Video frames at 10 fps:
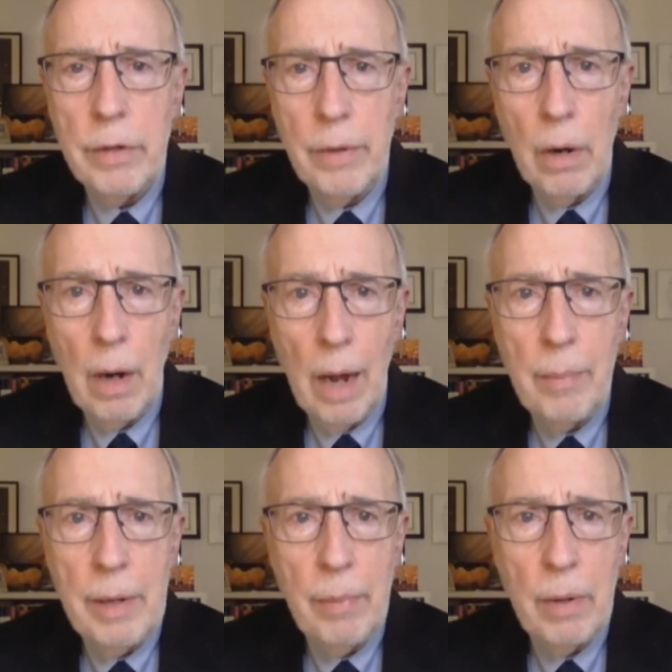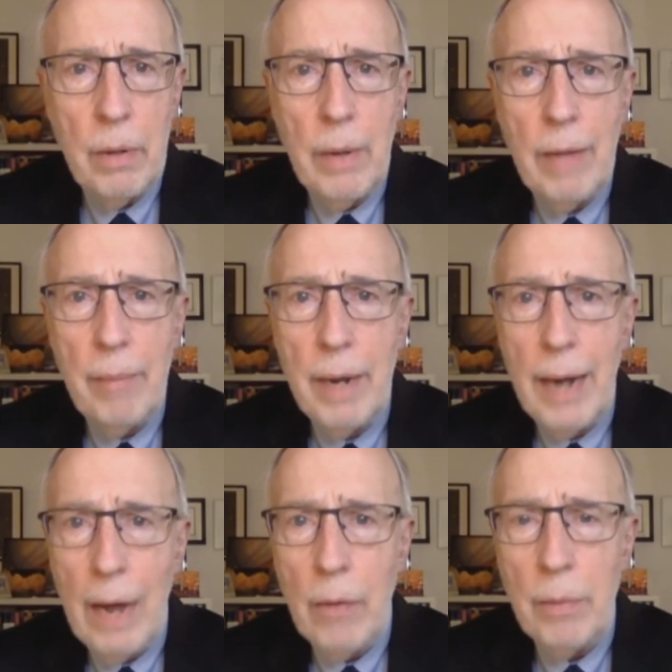there are a lot of people who have been
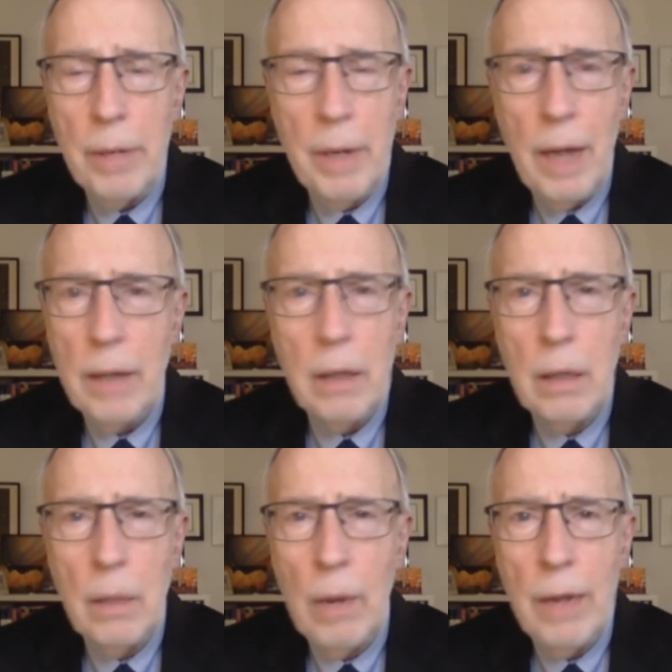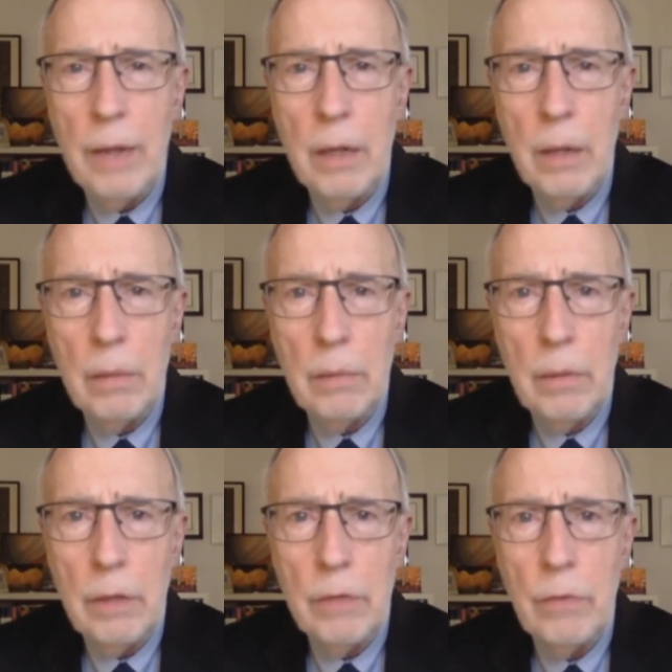out, but not in the way that
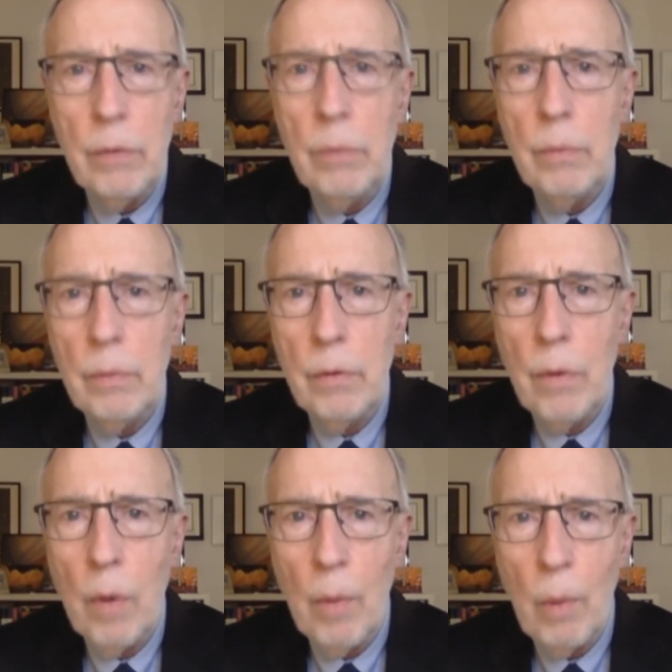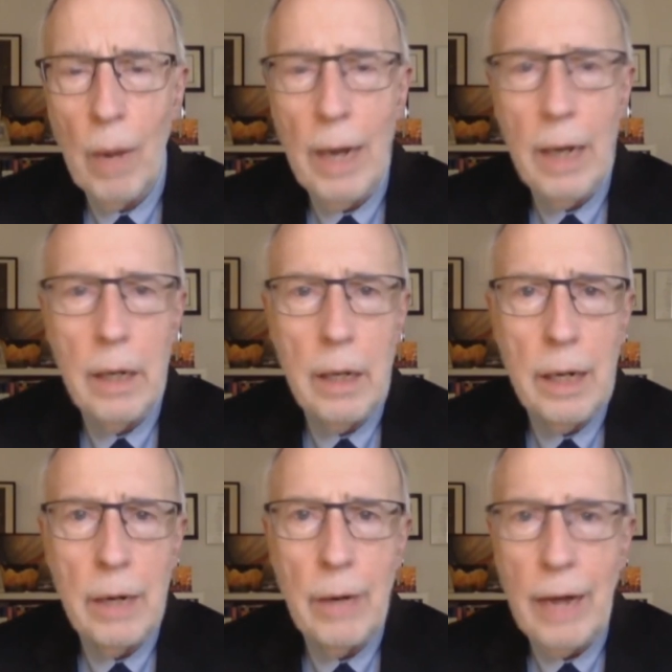is the normal way. And the
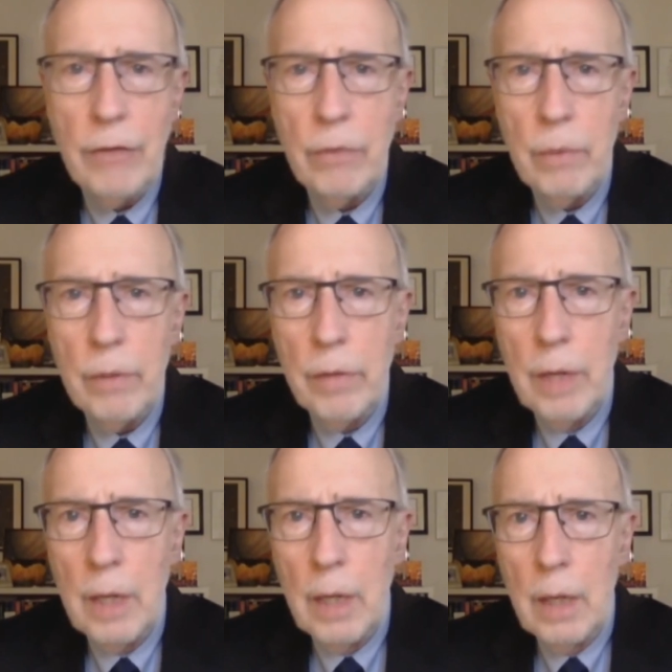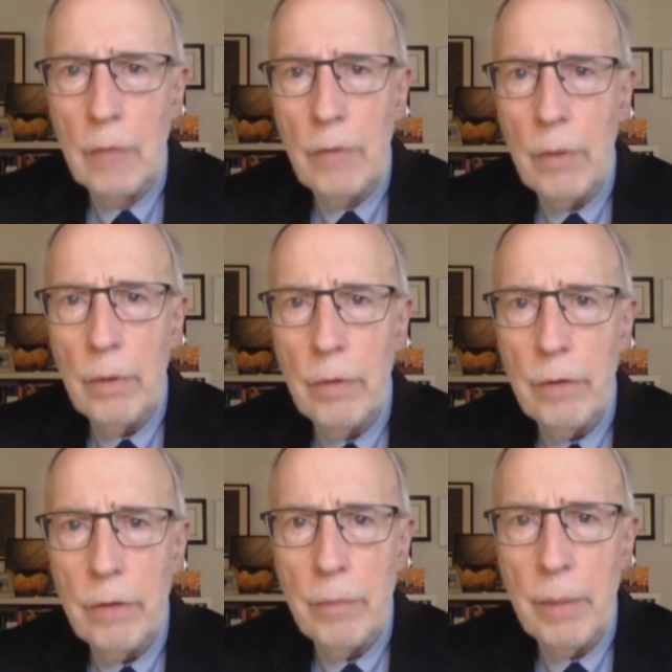interaction with voters
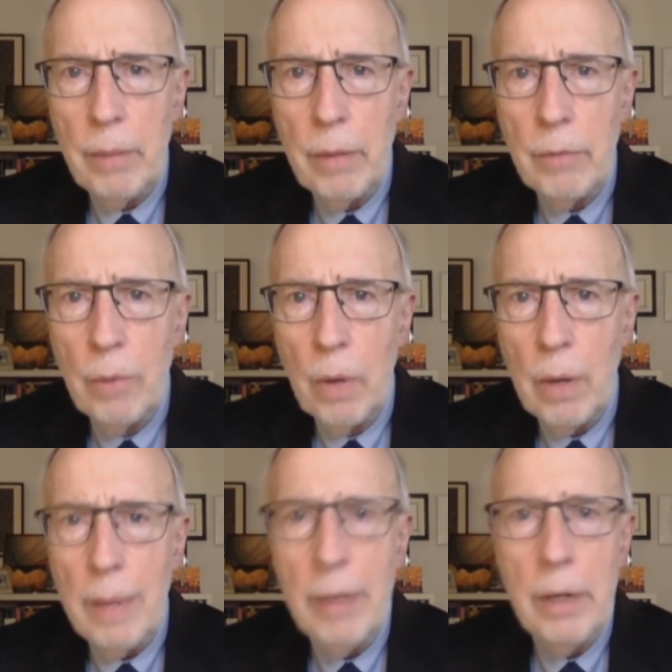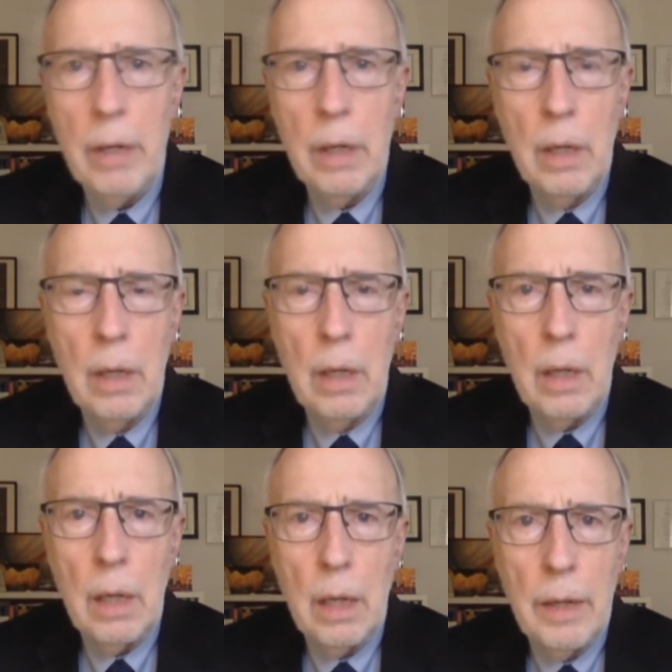has been much more limited
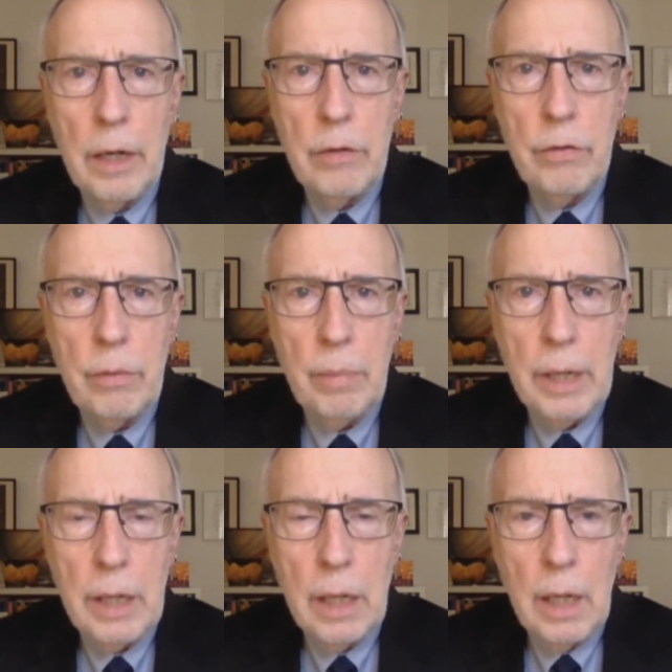than it should be.